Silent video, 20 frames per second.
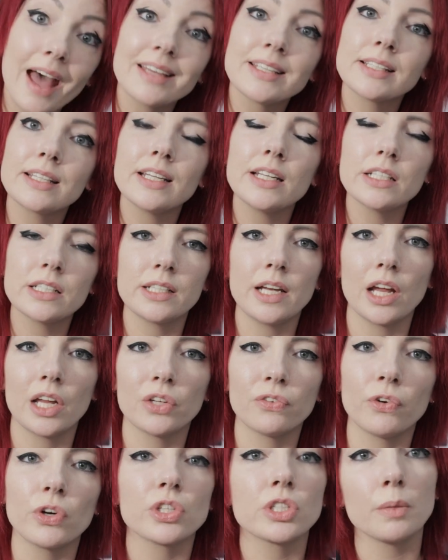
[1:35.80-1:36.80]
SD
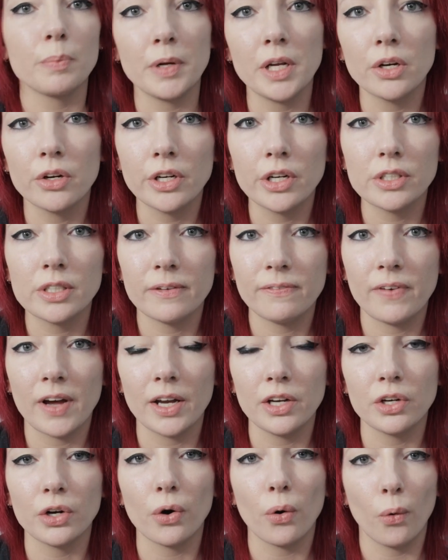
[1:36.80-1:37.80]
stands for Superior
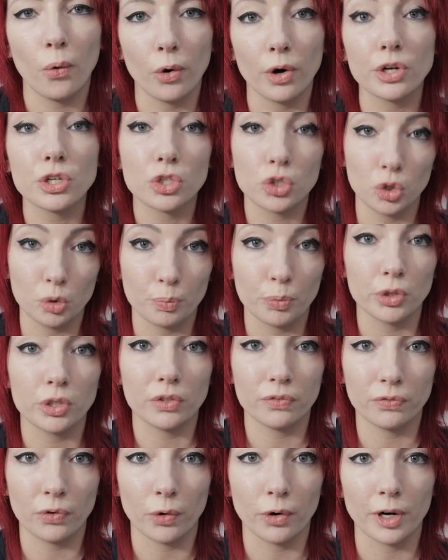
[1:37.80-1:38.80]
Defender or Super
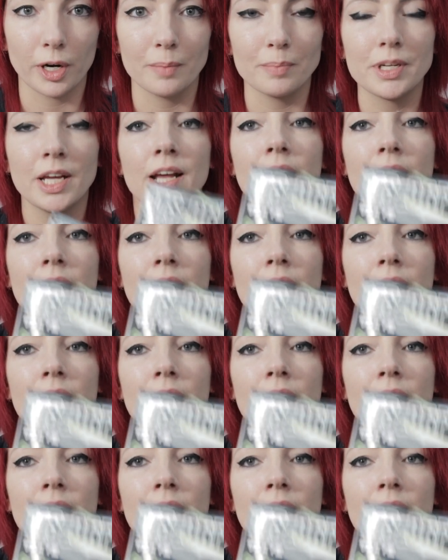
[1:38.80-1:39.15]
Deformed.